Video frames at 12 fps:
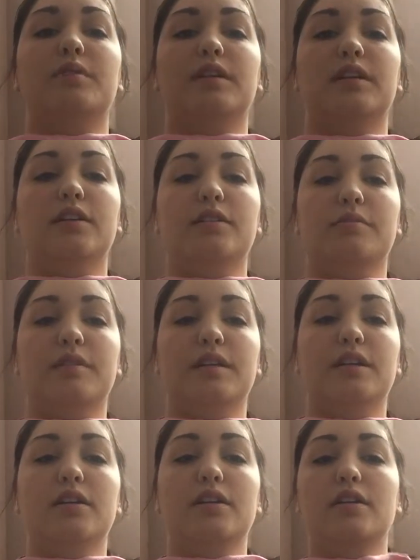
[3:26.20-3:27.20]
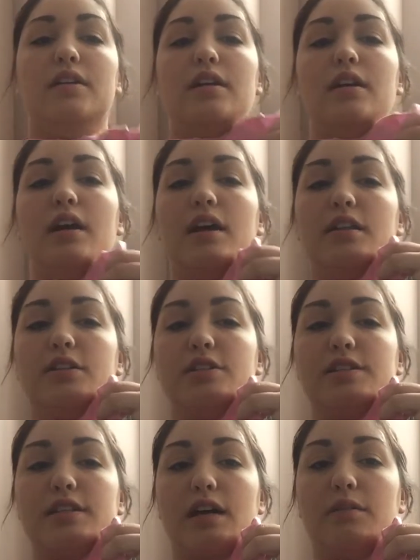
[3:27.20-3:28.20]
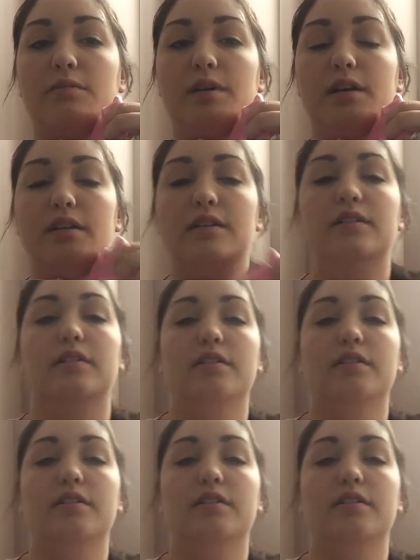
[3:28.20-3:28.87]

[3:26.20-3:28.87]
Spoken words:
here, one here, and then she's got one